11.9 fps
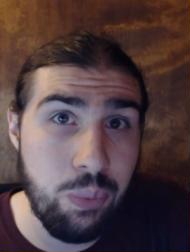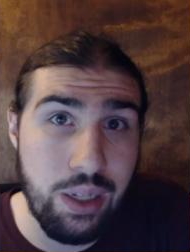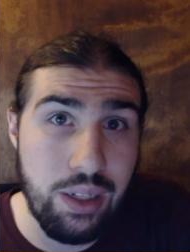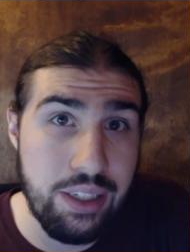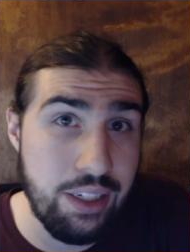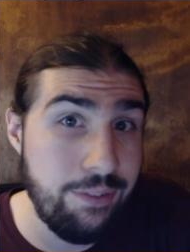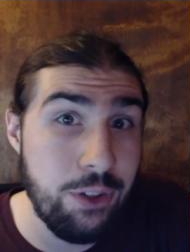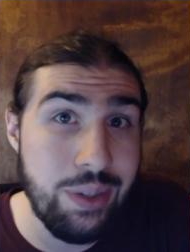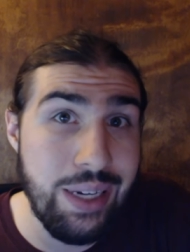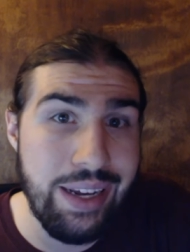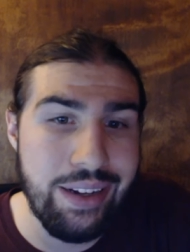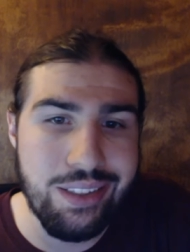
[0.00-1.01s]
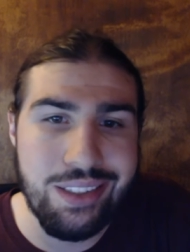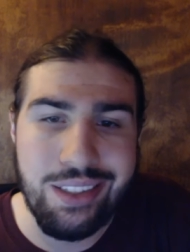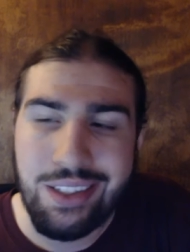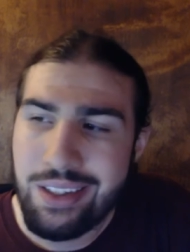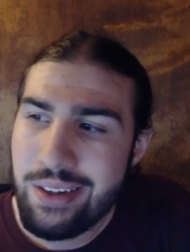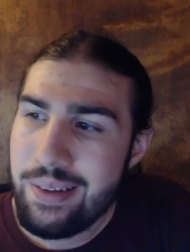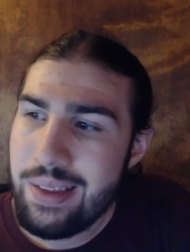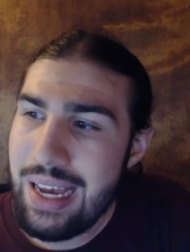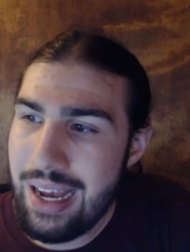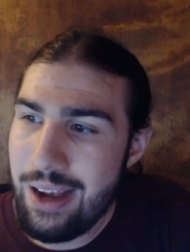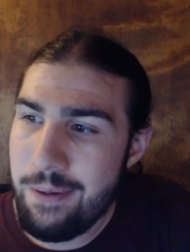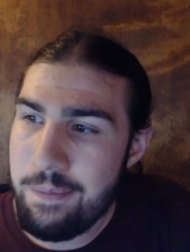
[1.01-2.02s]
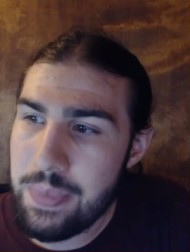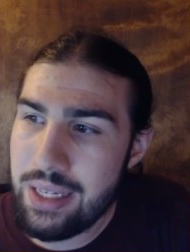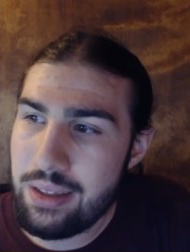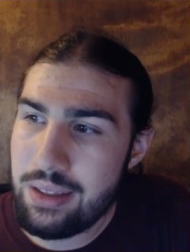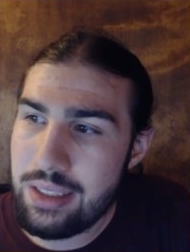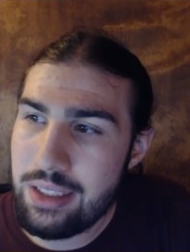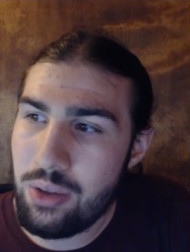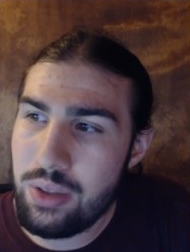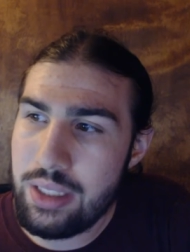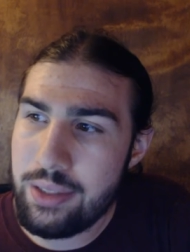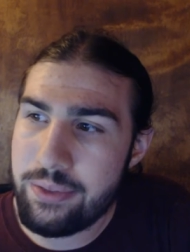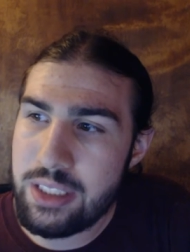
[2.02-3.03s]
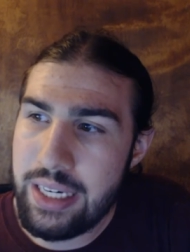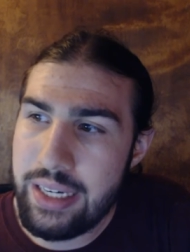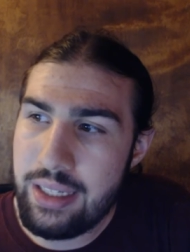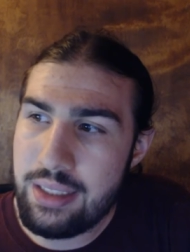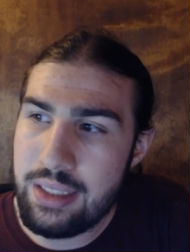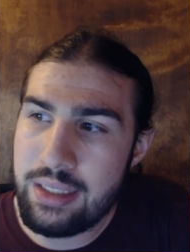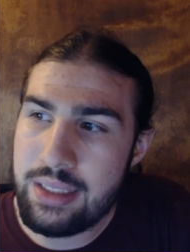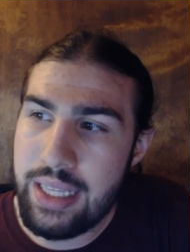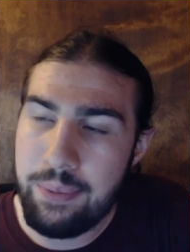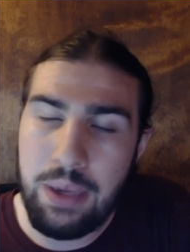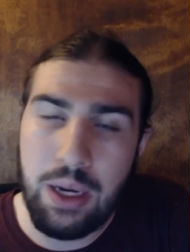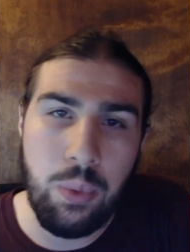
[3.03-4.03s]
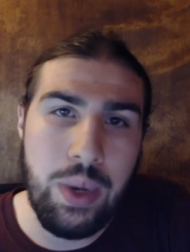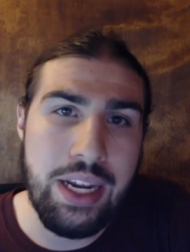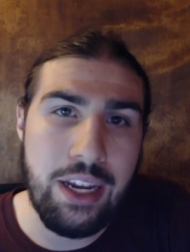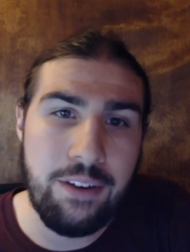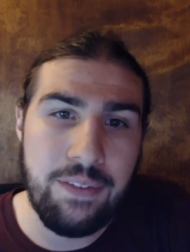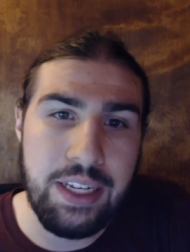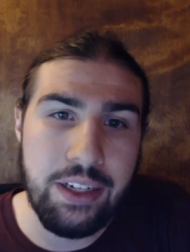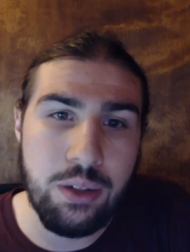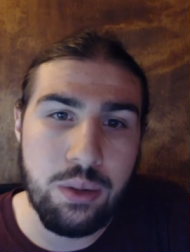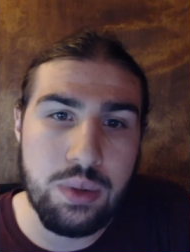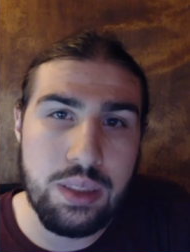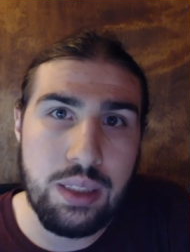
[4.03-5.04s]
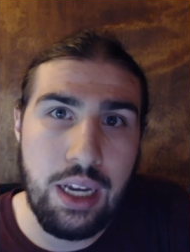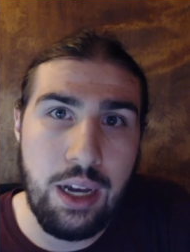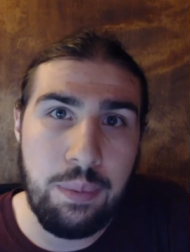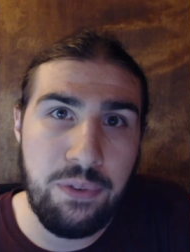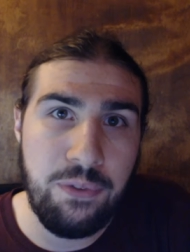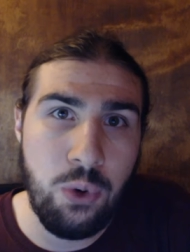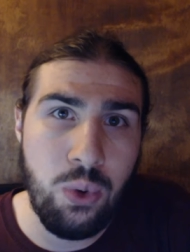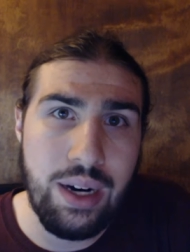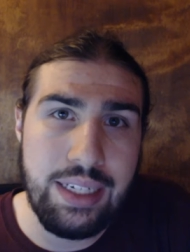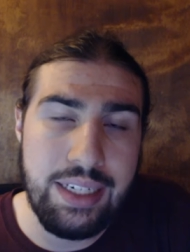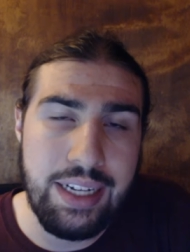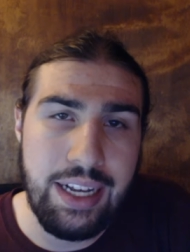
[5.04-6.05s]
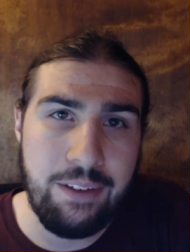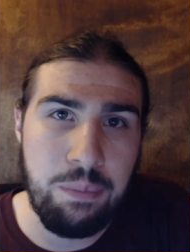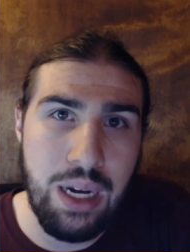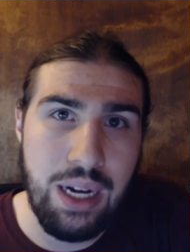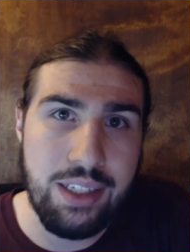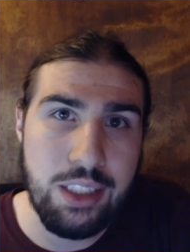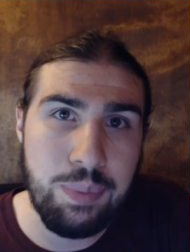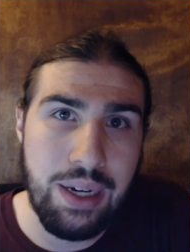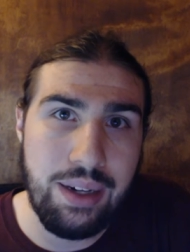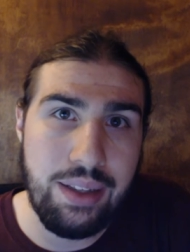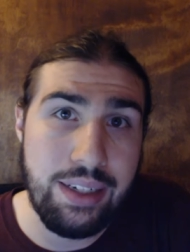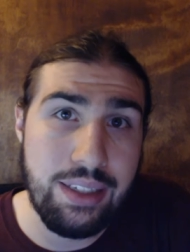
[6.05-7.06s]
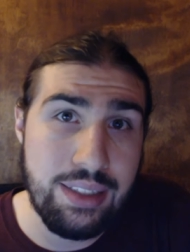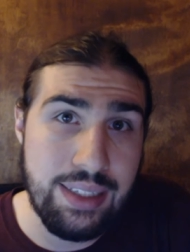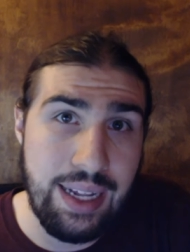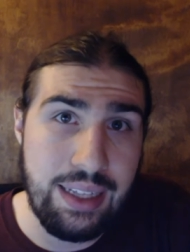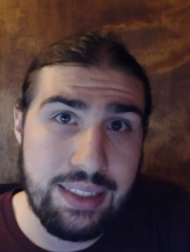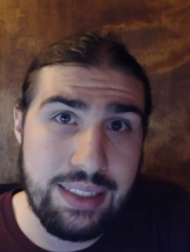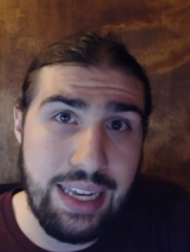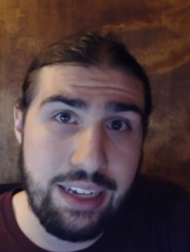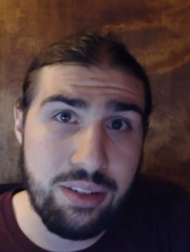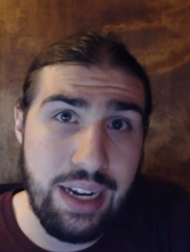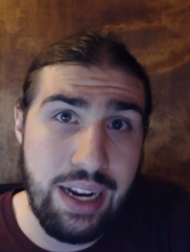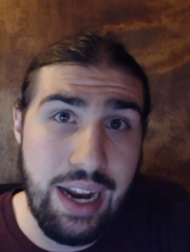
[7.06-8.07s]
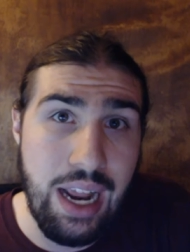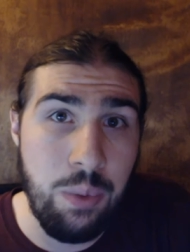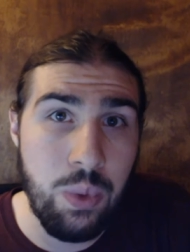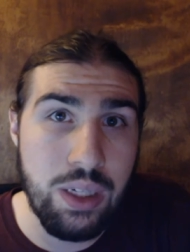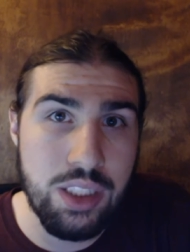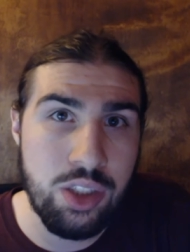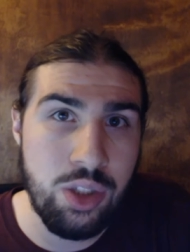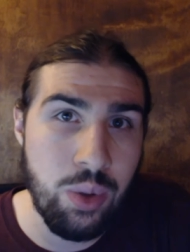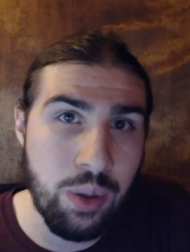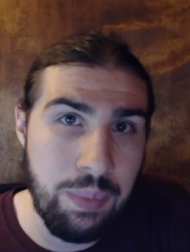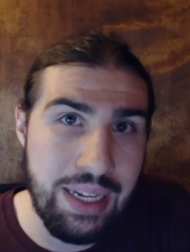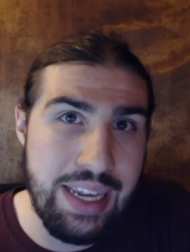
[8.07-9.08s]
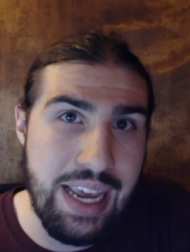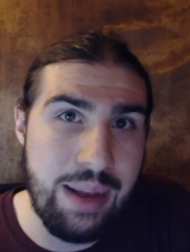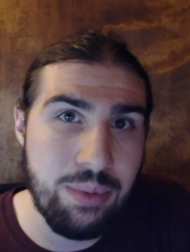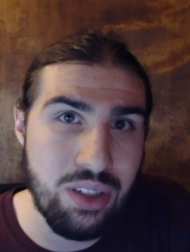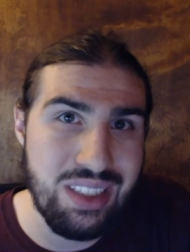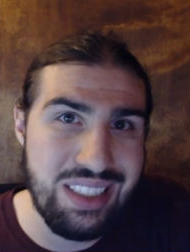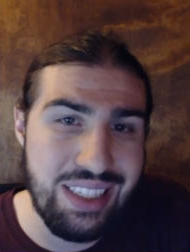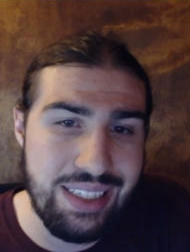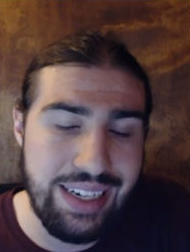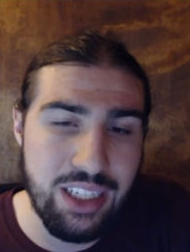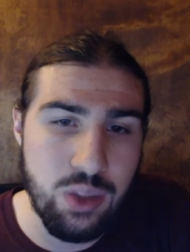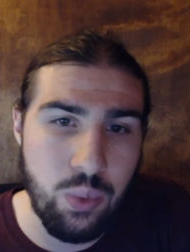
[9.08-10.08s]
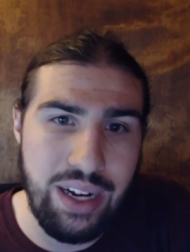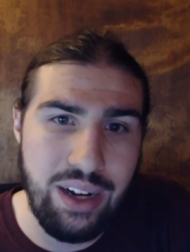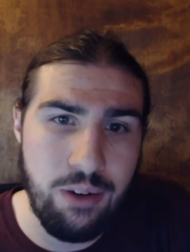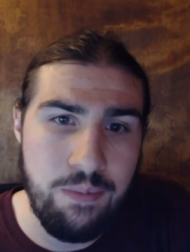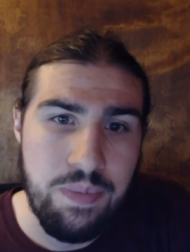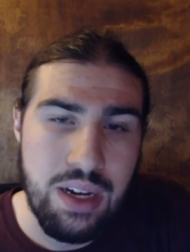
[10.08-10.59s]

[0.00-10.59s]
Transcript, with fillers: well, in a few days. Um, the only change is that my weekend videos. Uh, before I did have mod spotlights at Saturday and was doing mini games on Sunday as well.